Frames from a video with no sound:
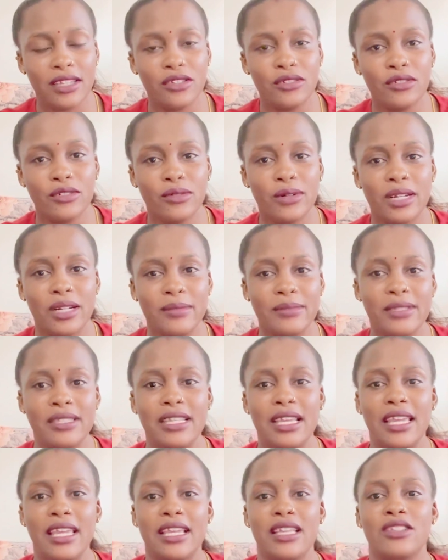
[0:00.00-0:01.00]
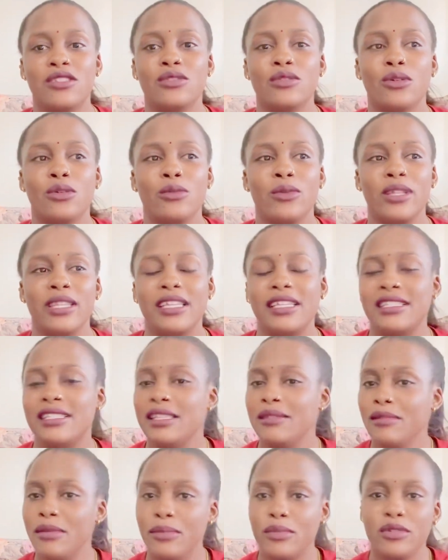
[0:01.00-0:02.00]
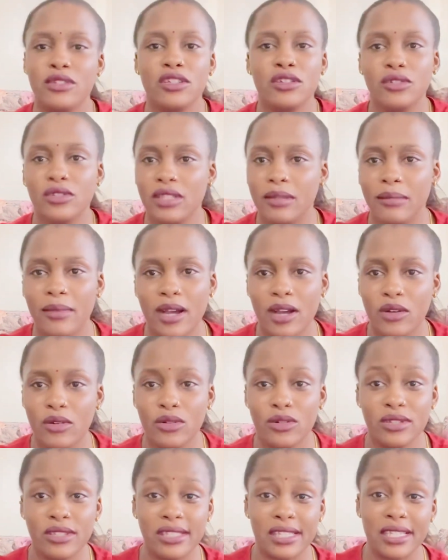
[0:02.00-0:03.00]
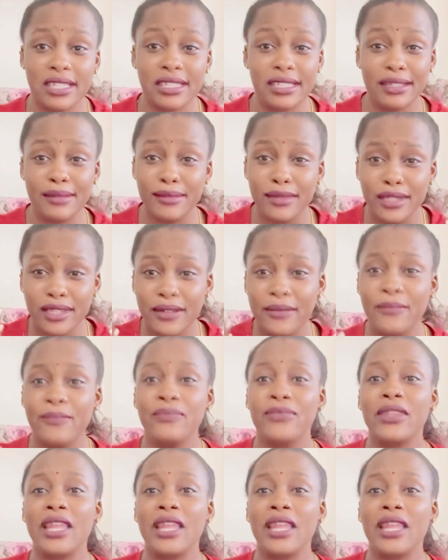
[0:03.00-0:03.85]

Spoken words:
You know what I'm saying? So when they see me putting on the bangles, they see me